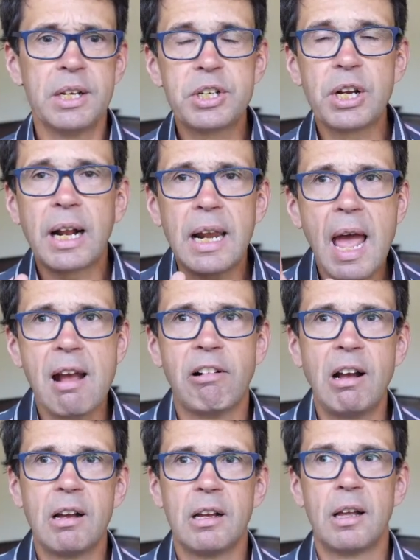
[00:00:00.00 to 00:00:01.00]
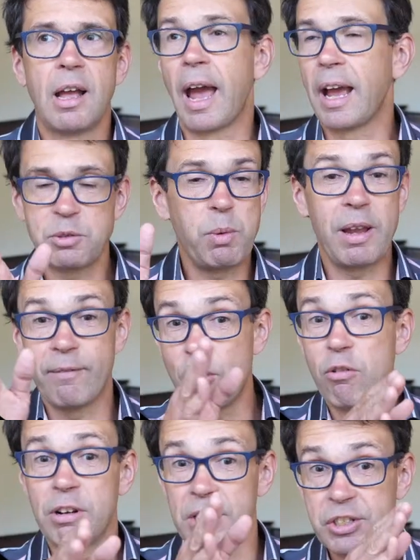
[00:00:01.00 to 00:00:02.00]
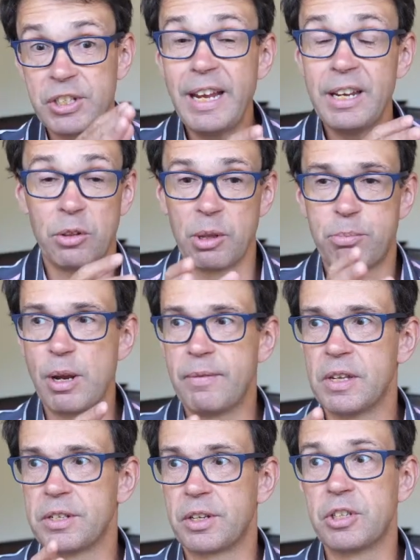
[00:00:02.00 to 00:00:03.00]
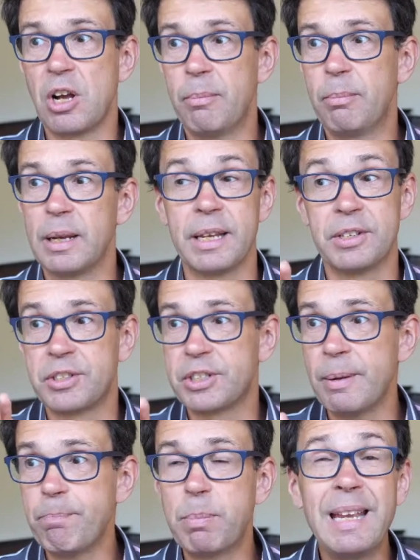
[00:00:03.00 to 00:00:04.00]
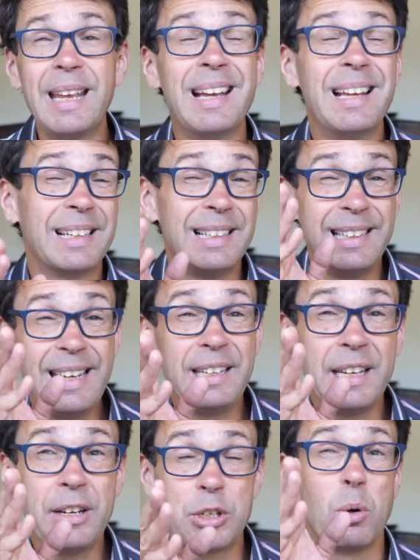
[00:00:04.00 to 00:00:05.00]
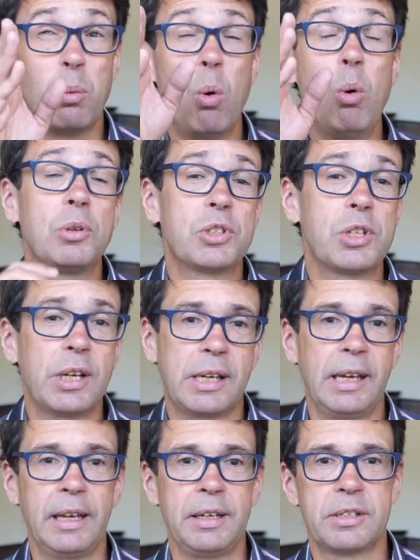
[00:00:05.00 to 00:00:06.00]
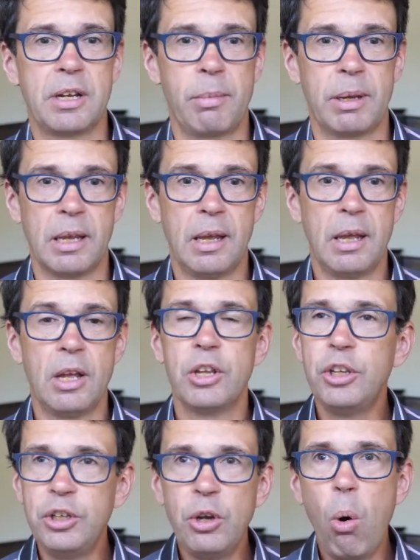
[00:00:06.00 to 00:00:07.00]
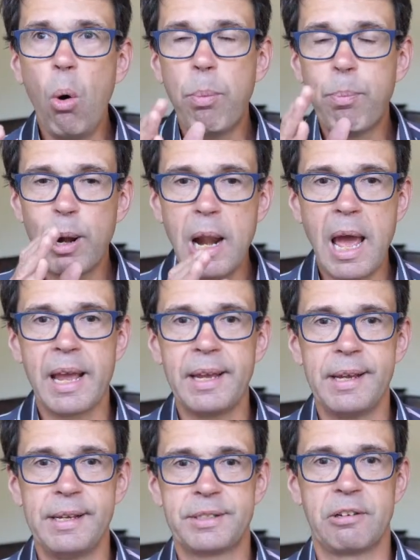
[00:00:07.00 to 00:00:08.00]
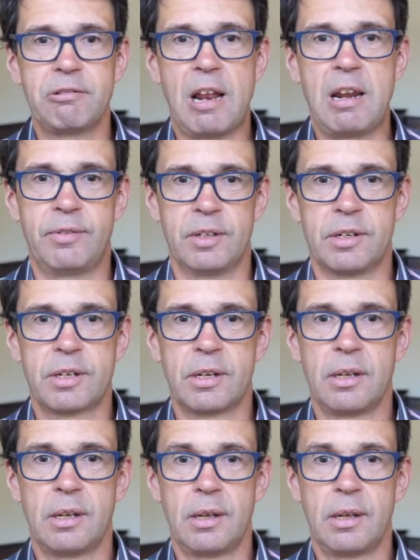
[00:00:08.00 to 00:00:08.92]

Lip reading: Declarer, as we have already seen on the previous example, is simply leading towards the king in dummy. Your play is irrelevant.